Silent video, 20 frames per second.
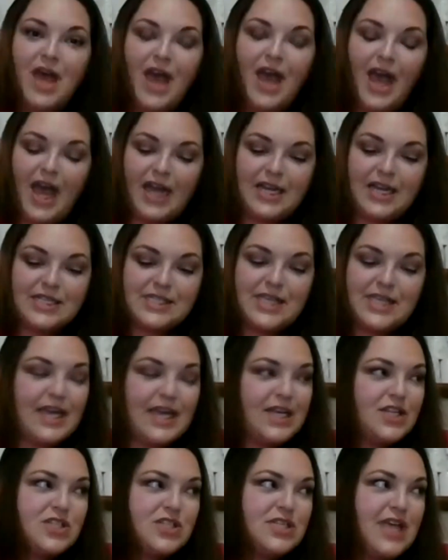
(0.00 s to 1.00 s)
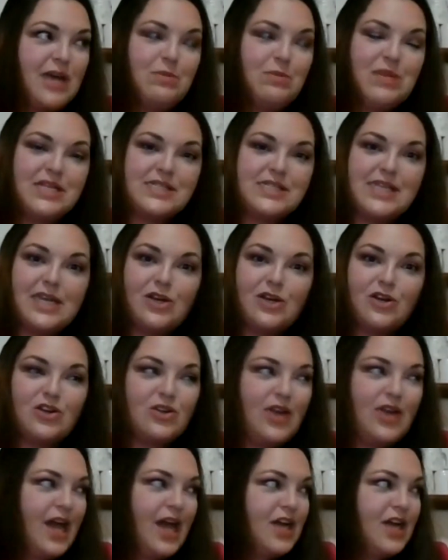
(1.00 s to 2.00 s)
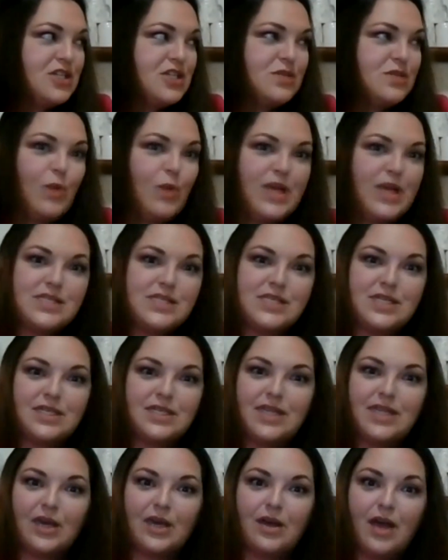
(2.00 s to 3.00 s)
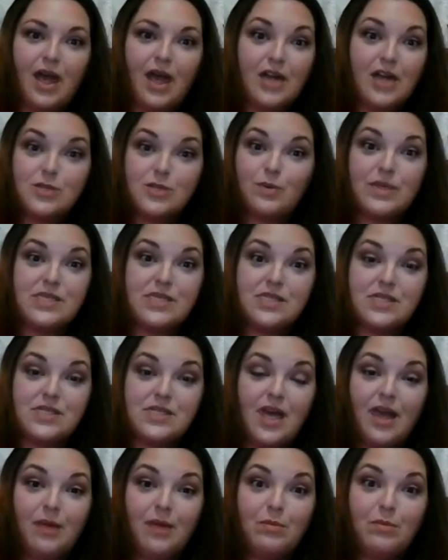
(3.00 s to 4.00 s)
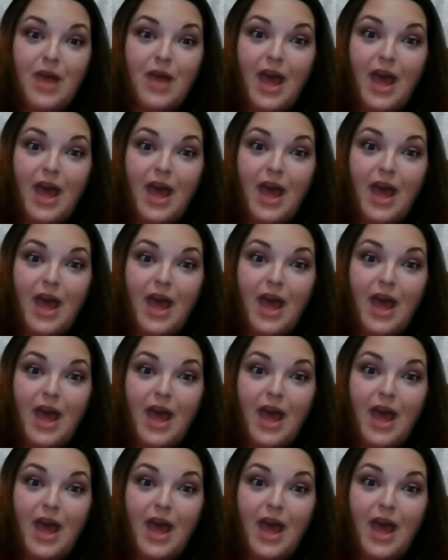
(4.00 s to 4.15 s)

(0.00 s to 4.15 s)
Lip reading: and it's like 10 minutes later and you're like, I just wasted time.